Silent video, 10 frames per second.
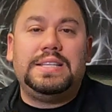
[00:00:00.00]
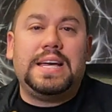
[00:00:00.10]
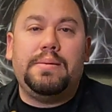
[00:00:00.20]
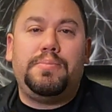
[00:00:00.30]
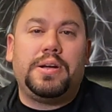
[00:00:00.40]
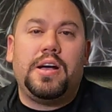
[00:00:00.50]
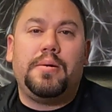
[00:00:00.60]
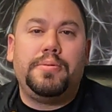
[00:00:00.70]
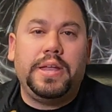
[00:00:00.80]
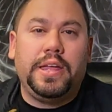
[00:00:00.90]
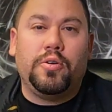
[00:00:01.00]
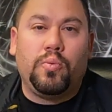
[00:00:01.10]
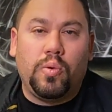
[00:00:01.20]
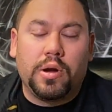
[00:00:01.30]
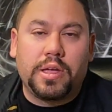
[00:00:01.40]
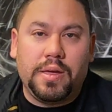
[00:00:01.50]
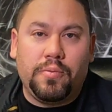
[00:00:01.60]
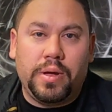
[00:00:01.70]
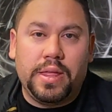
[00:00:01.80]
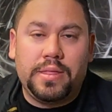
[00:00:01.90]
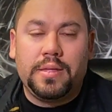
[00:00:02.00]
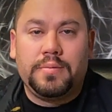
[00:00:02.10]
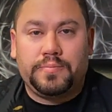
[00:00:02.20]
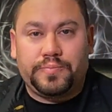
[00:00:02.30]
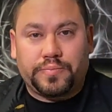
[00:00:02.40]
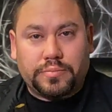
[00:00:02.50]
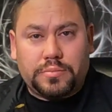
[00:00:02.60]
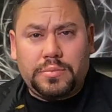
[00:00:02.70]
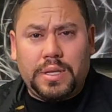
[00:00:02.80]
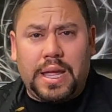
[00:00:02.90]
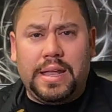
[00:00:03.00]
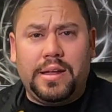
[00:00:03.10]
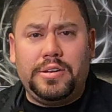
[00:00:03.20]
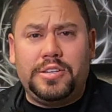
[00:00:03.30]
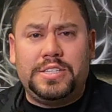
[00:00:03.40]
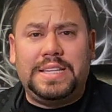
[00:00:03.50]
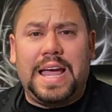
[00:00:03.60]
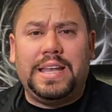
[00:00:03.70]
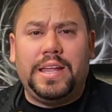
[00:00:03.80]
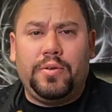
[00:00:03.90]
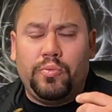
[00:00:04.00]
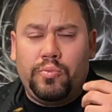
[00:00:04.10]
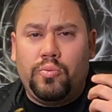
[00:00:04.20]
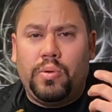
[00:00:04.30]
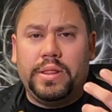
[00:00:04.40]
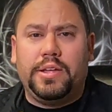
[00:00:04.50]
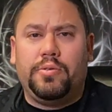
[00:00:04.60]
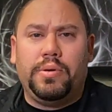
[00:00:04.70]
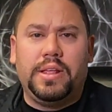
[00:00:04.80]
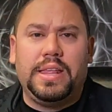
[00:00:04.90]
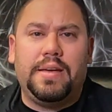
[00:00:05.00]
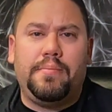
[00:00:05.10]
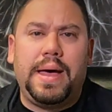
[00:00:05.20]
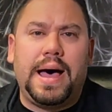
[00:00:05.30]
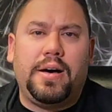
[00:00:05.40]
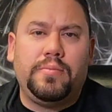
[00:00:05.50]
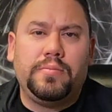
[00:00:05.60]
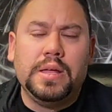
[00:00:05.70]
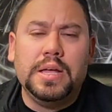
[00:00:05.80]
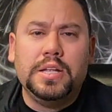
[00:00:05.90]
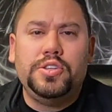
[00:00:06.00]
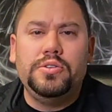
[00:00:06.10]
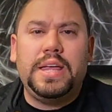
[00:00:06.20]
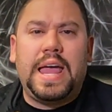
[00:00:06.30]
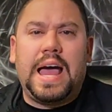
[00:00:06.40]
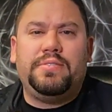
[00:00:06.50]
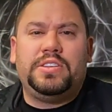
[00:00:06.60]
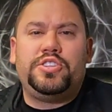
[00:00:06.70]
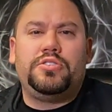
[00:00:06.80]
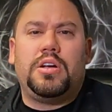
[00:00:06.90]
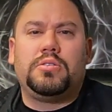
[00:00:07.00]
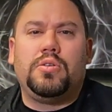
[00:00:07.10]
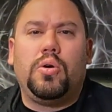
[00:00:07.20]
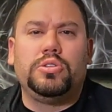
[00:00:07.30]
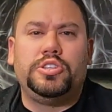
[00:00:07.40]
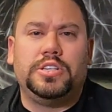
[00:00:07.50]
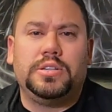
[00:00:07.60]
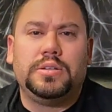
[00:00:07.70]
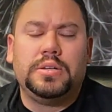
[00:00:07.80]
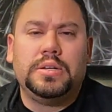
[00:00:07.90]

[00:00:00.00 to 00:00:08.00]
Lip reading: the type of company you're working with and understanding what they're really about. Do they have a strong culture?